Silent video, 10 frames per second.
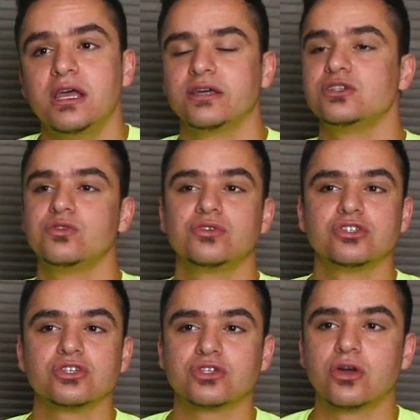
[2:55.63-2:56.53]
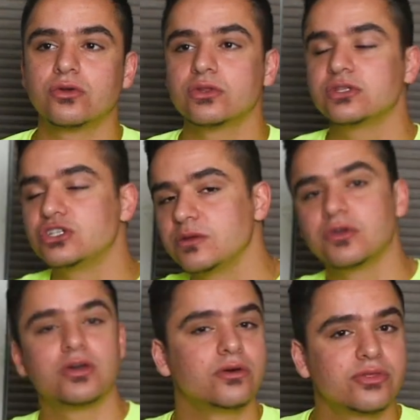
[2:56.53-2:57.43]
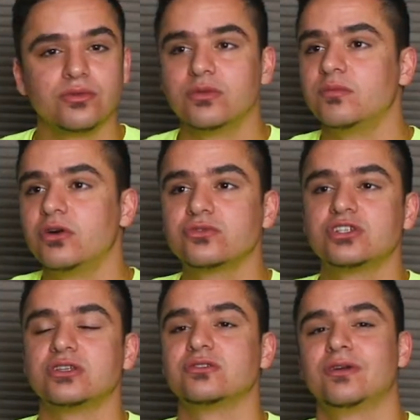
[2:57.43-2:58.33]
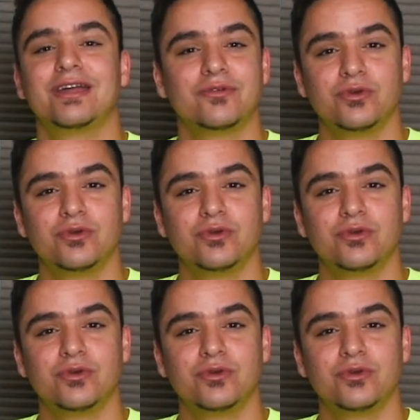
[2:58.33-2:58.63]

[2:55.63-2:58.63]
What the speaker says: Because you can just go to the gym and go through the motions, right?